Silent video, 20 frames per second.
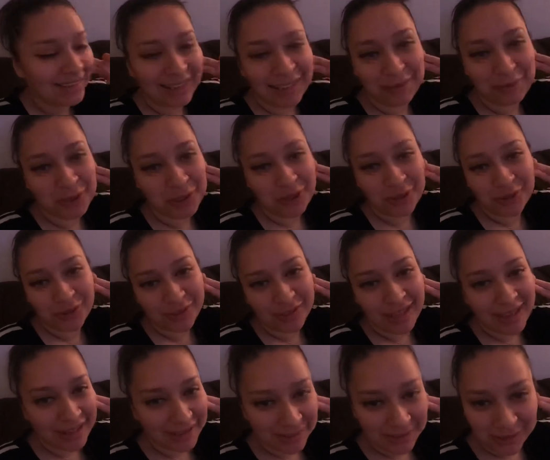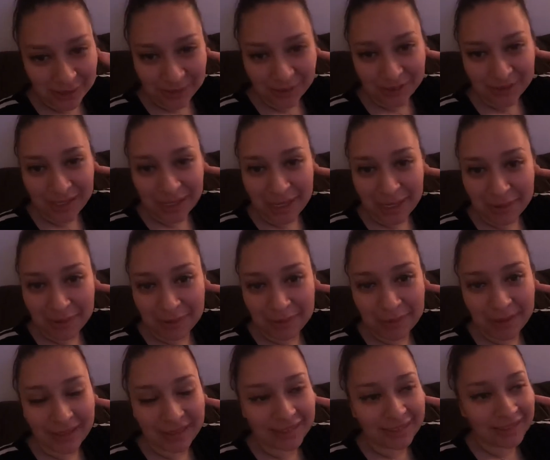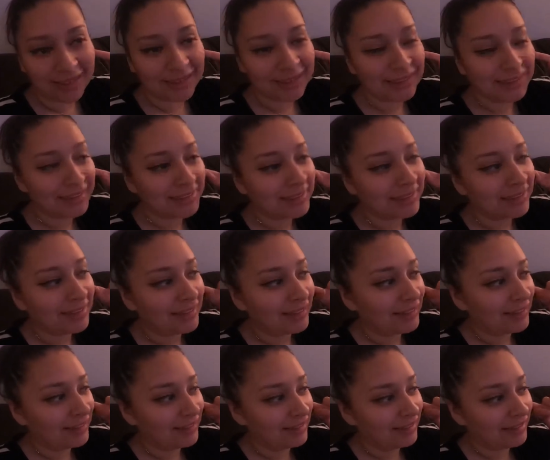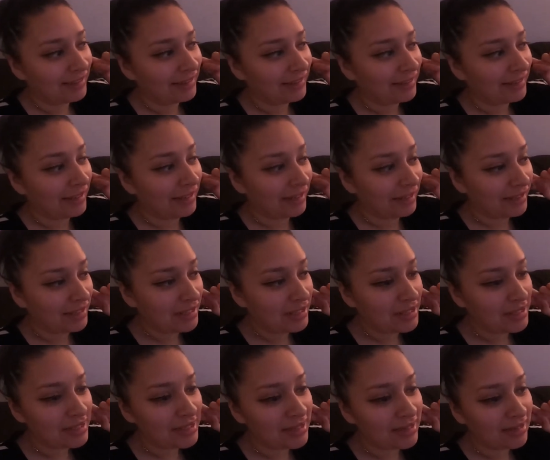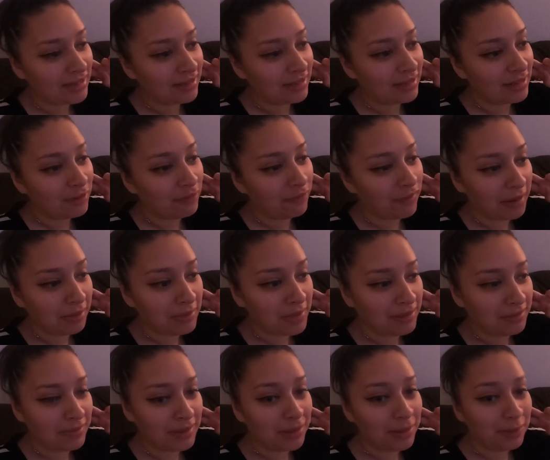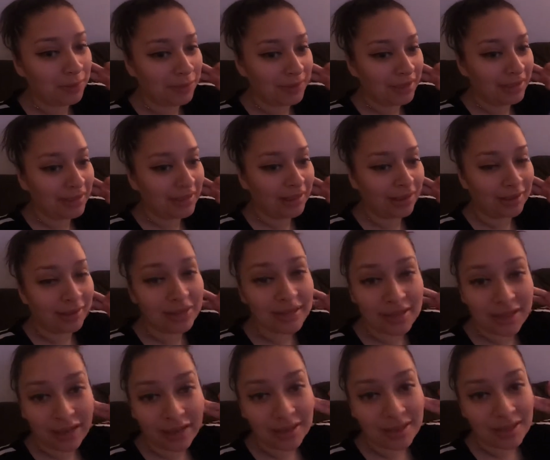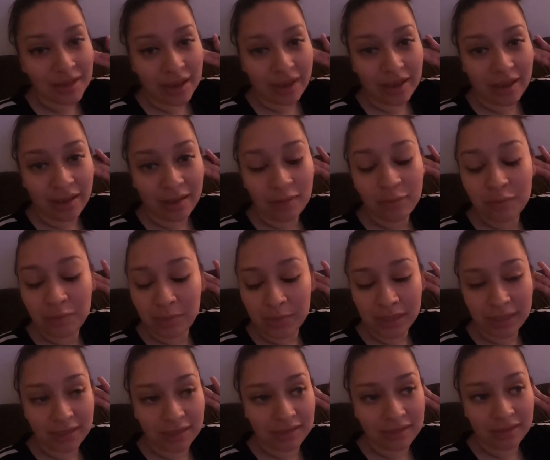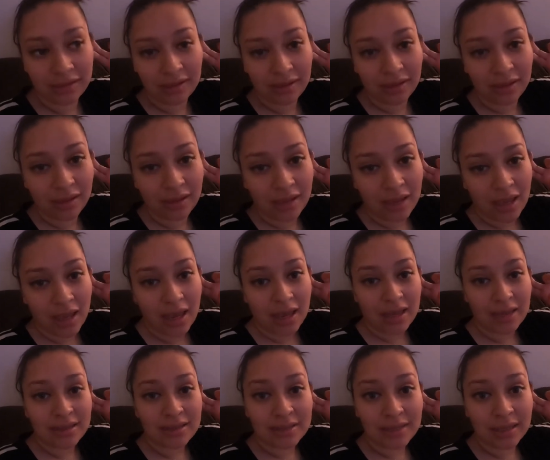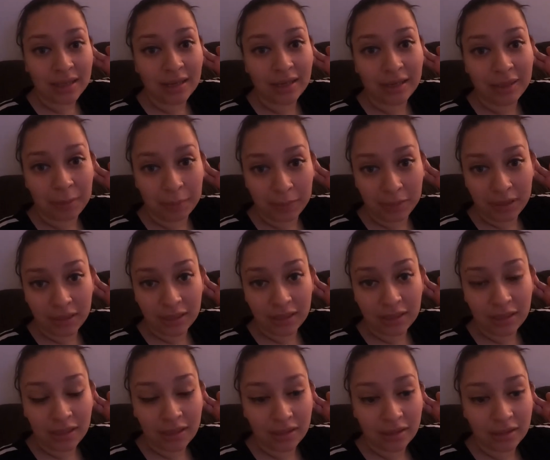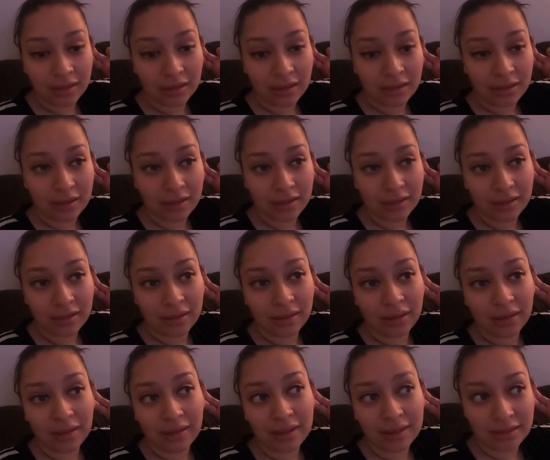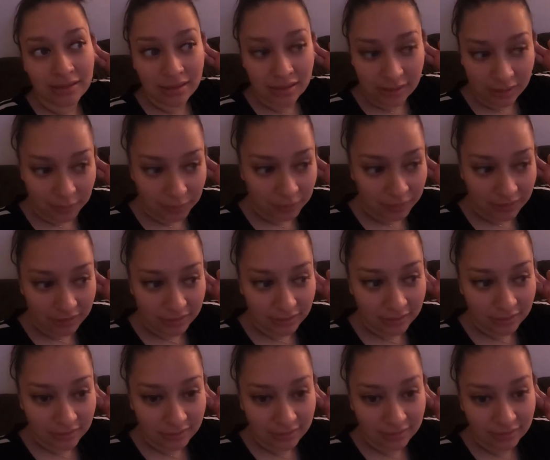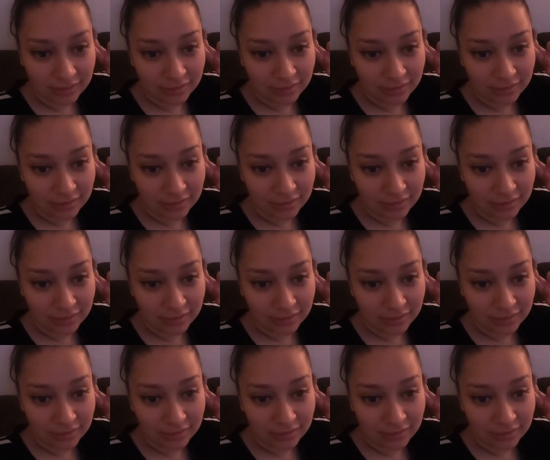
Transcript: Let me just use that excuse like everybody does. And if I may be completely honest, guys, I have been sleeping and sleeping